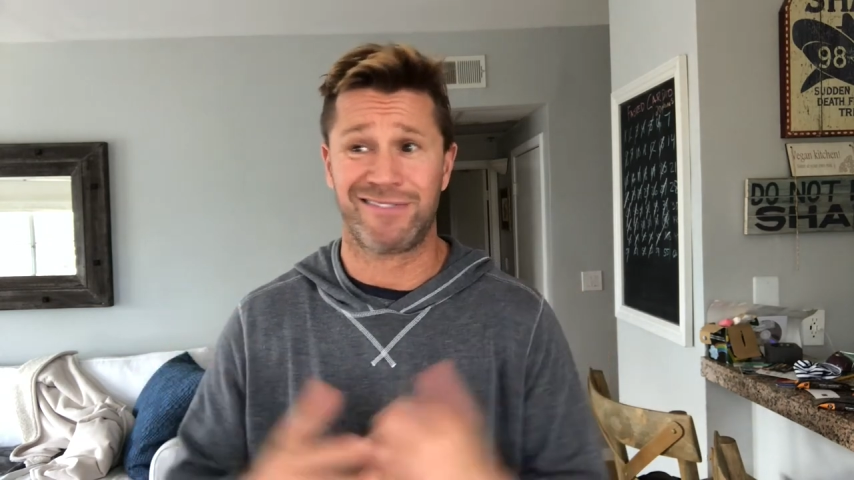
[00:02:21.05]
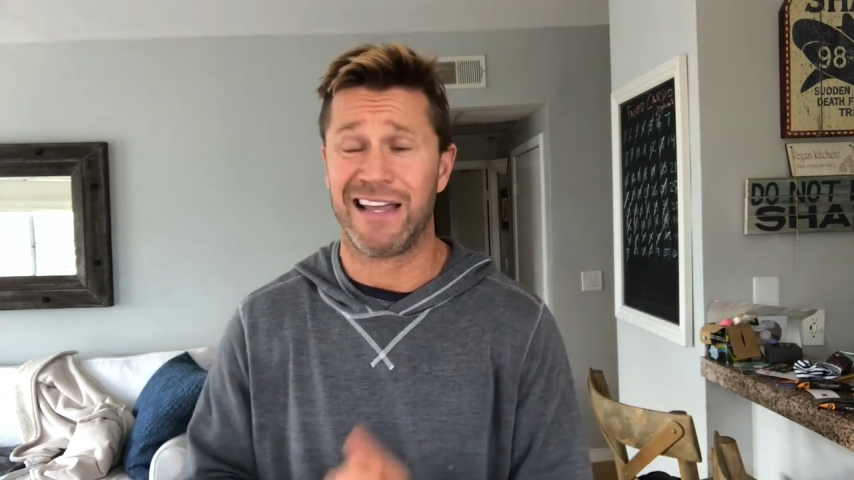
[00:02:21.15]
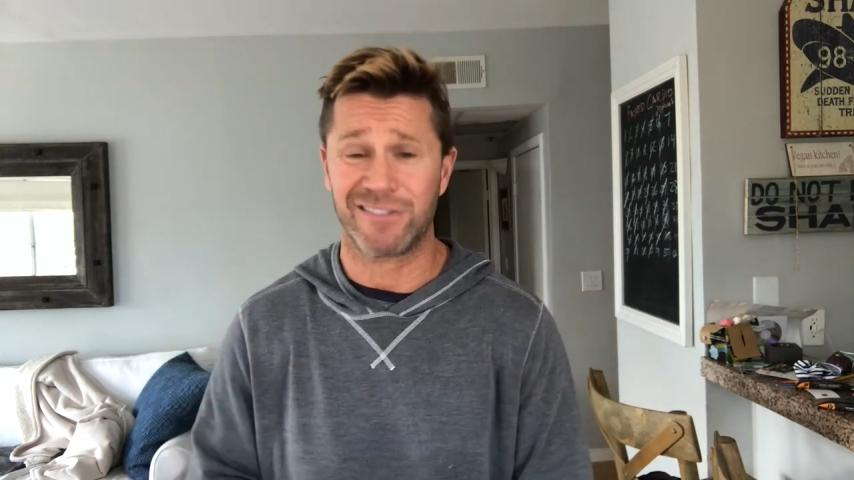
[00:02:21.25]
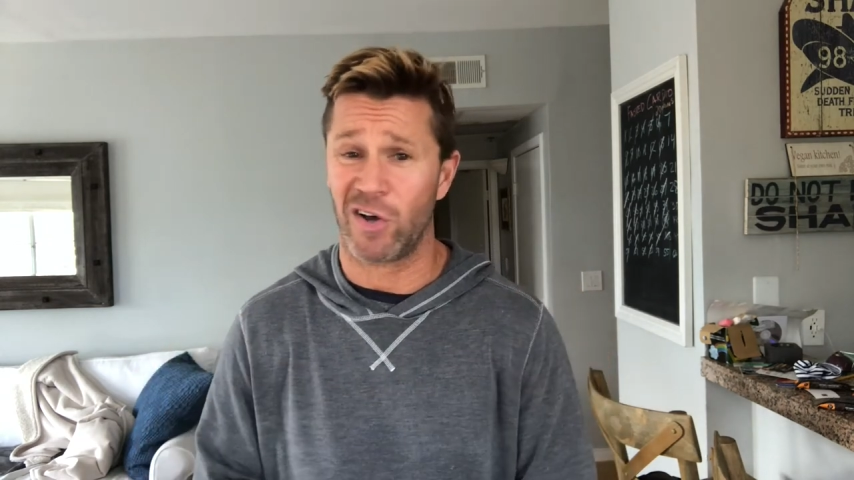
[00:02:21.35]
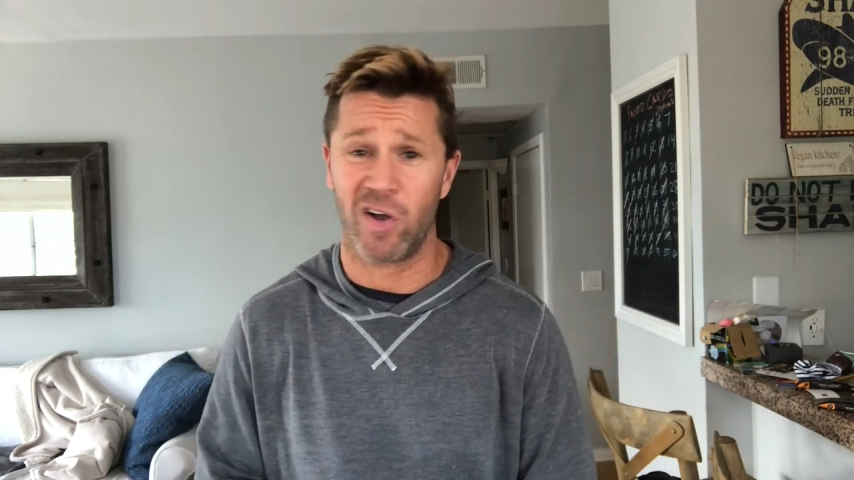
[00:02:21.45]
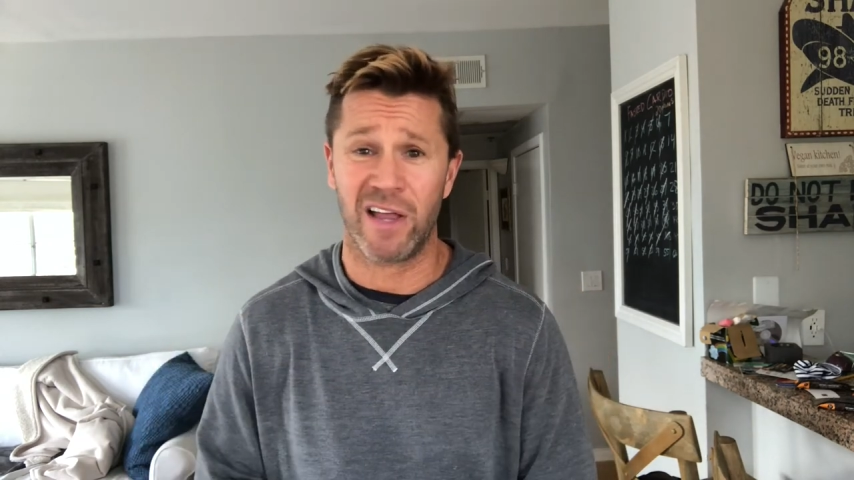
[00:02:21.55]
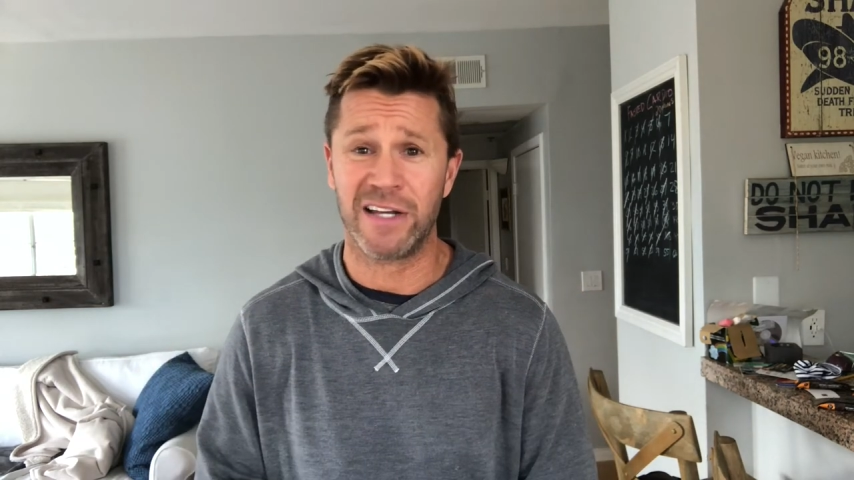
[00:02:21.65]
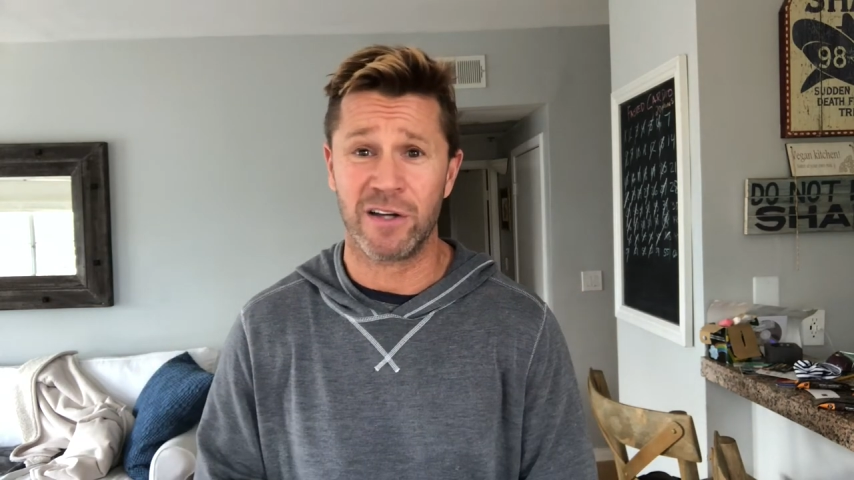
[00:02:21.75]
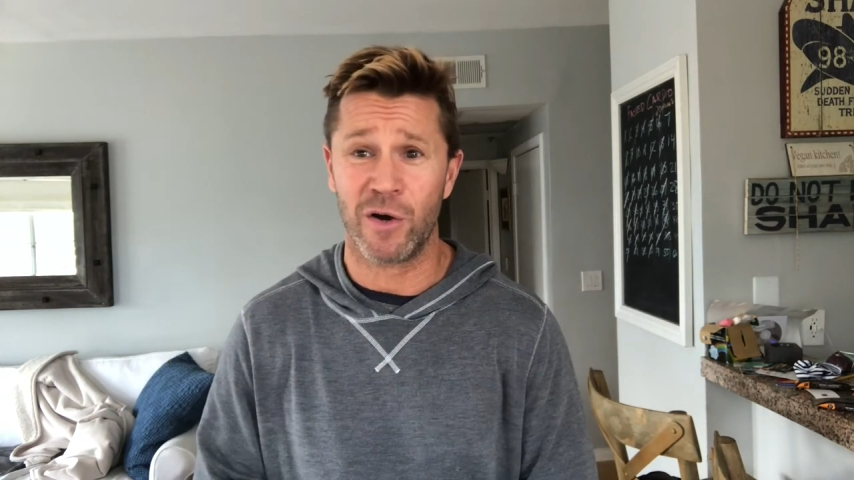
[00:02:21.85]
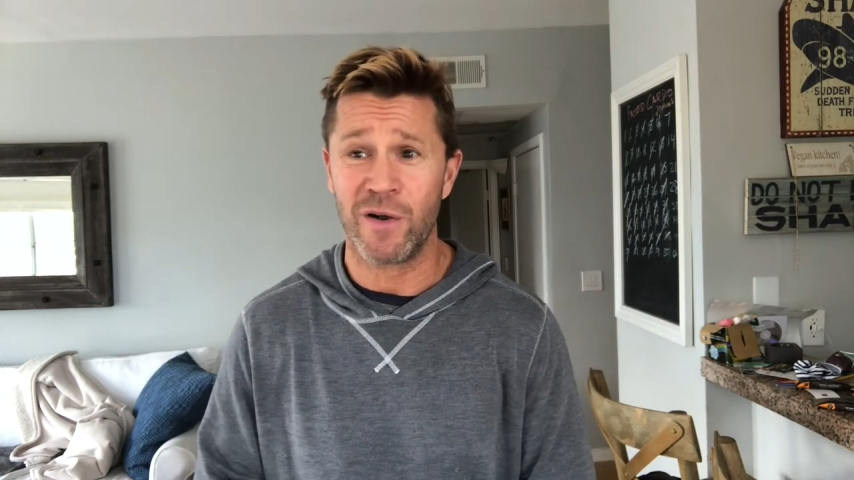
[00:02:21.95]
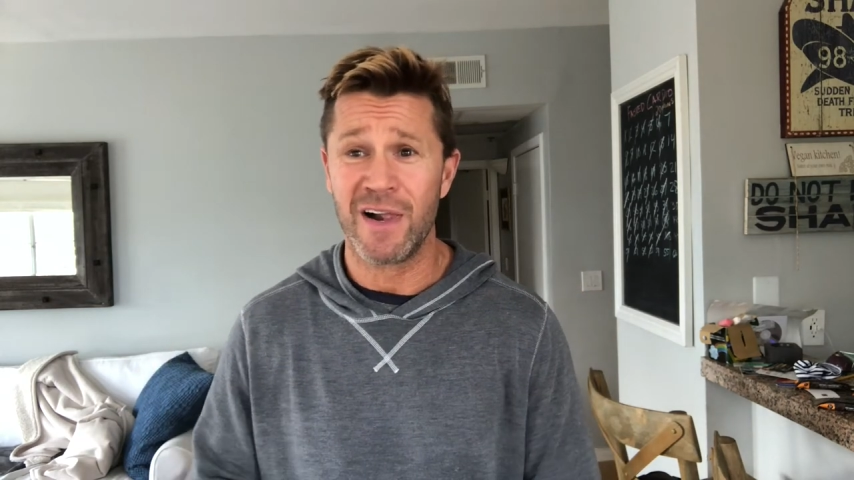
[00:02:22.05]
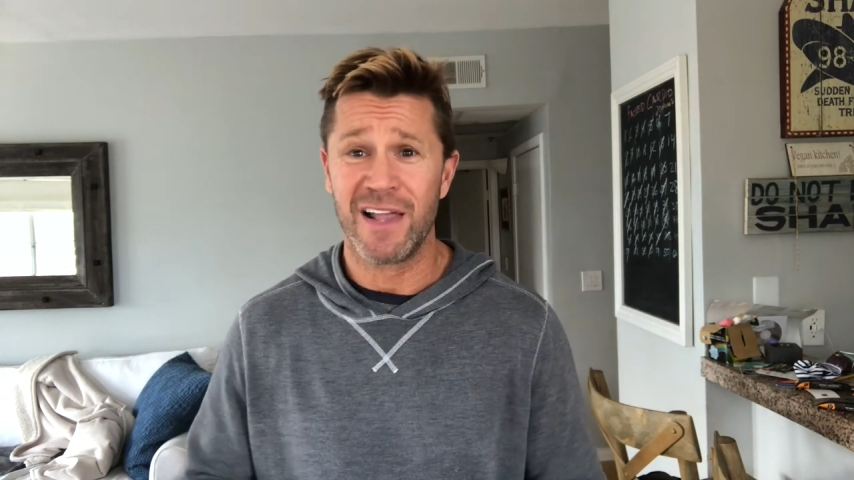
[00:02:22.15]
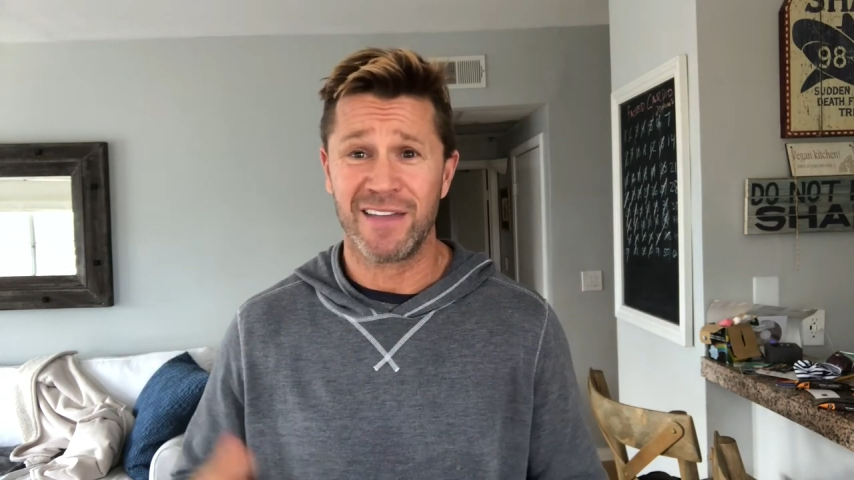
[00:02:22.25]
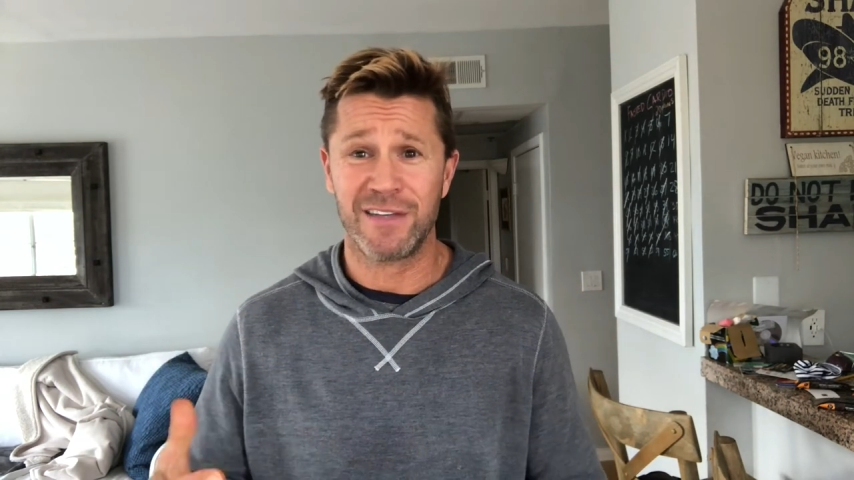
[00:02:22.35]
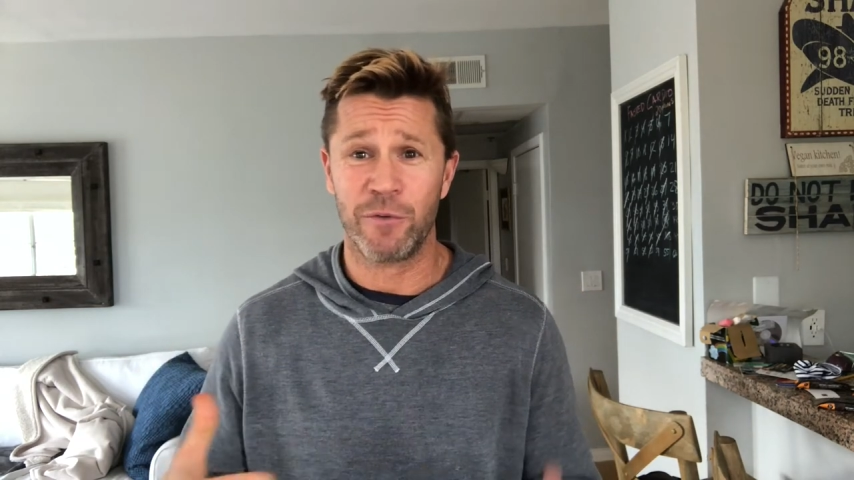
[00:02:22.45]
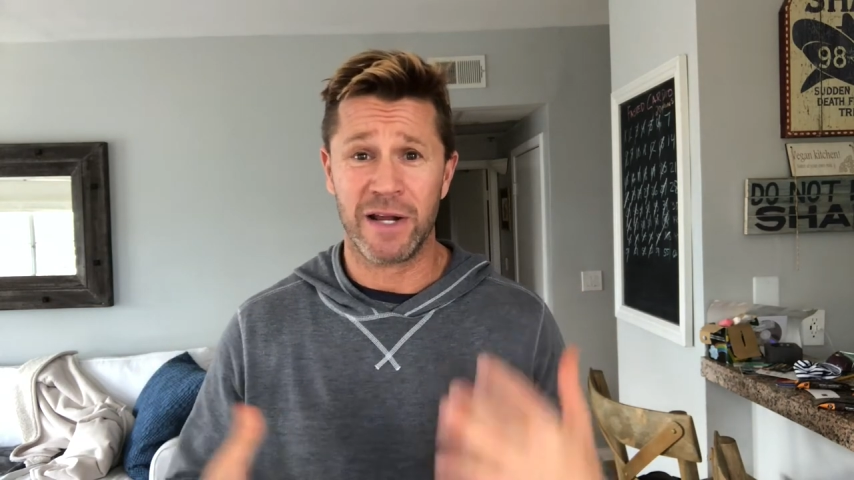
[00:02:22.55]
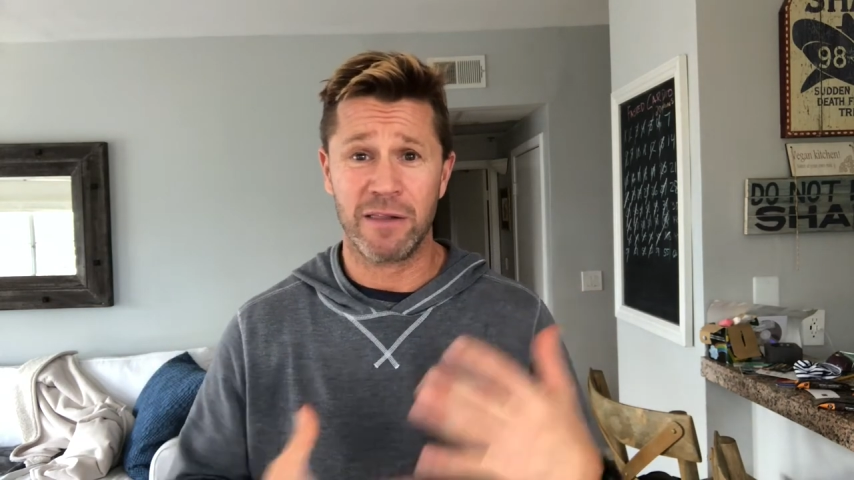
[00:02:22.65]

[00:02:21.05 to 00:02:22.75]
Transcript: that's all I know is that when I